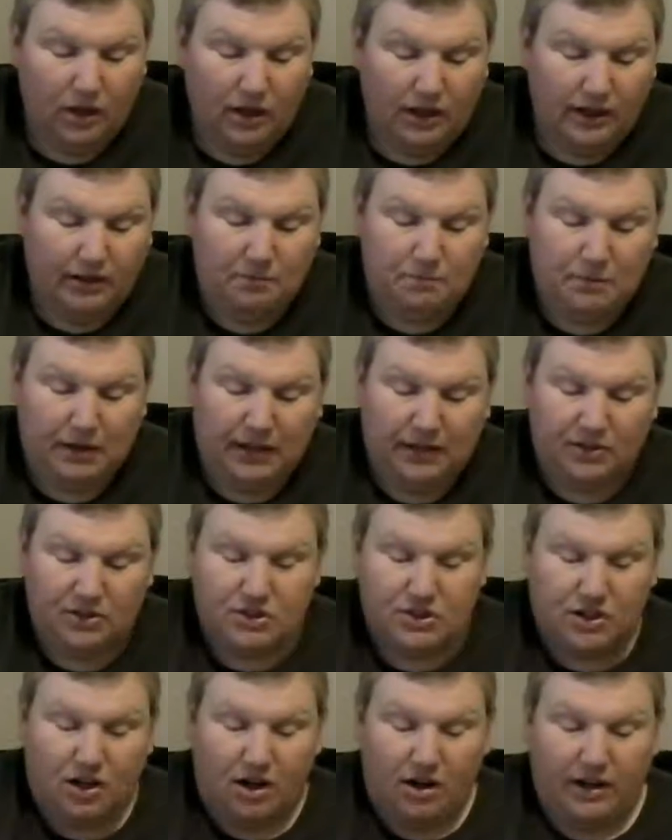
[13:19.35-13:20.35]
Him beating
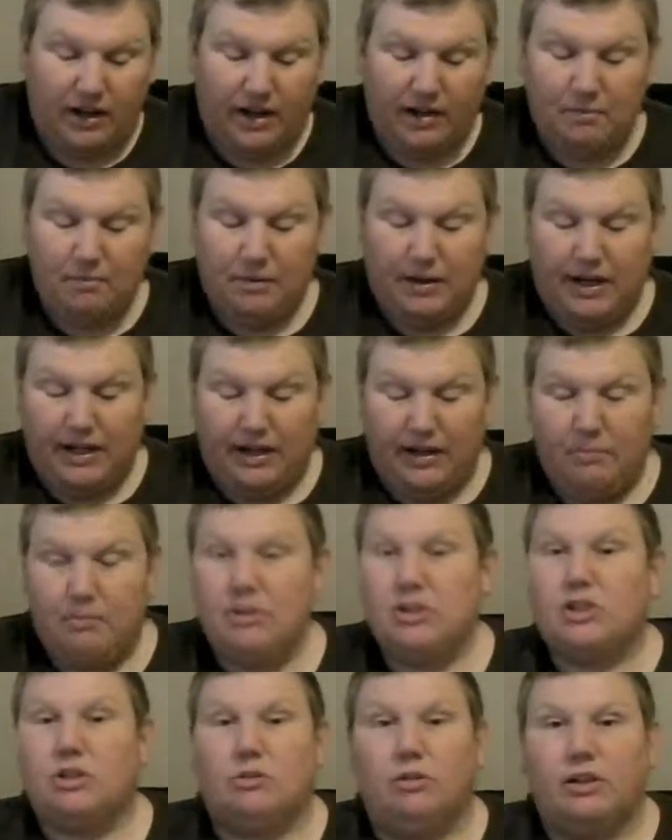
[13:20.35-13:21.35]
Shawn at Mania,
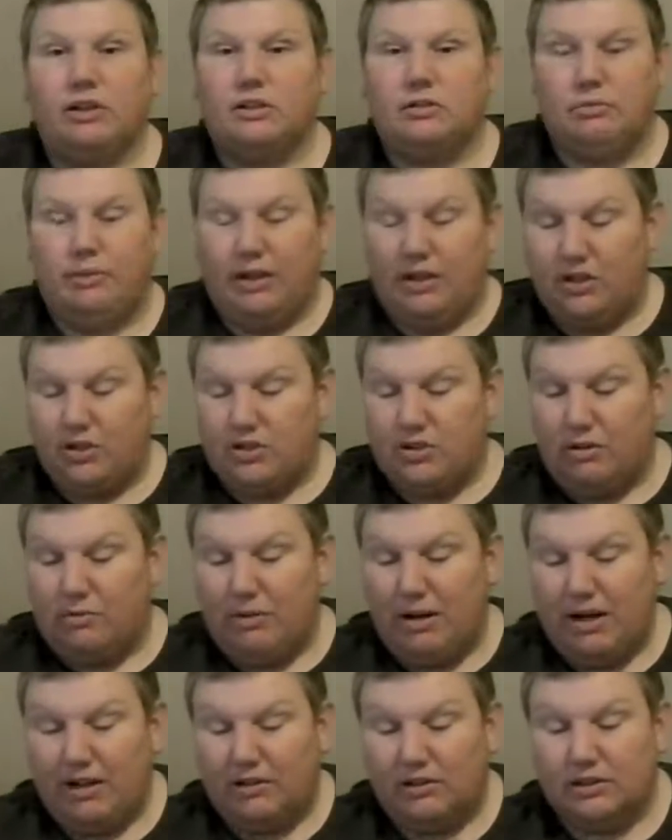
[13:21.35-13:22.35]
Mr. WrestleMania Shawn
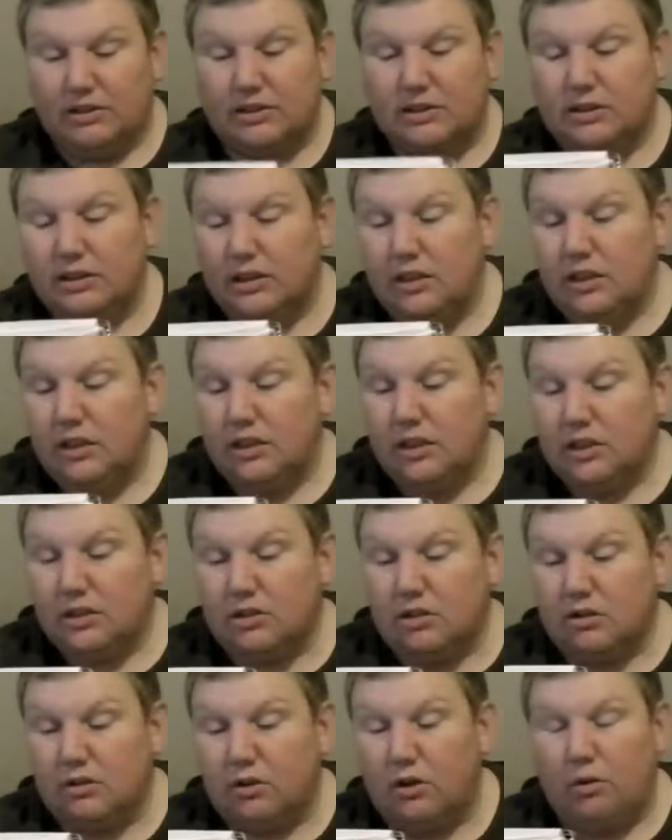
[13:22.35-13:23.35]
Michaels.
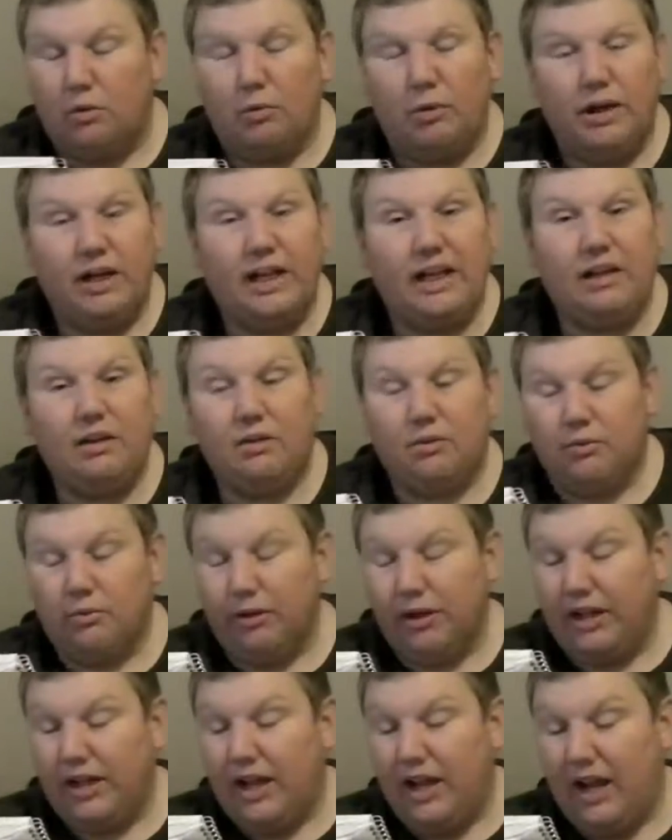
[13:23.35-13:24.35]
Stone Cold winning
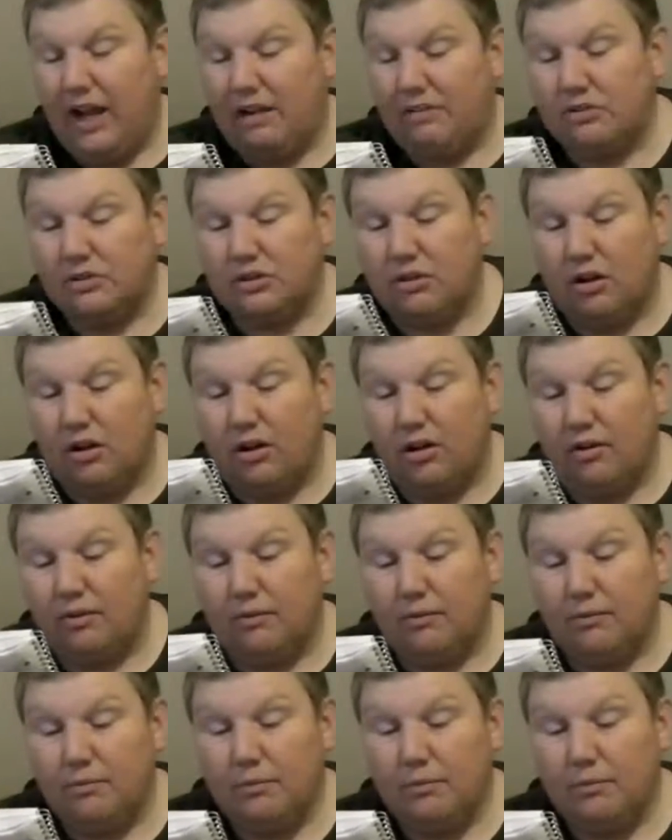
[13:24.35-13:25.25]
3.5-star.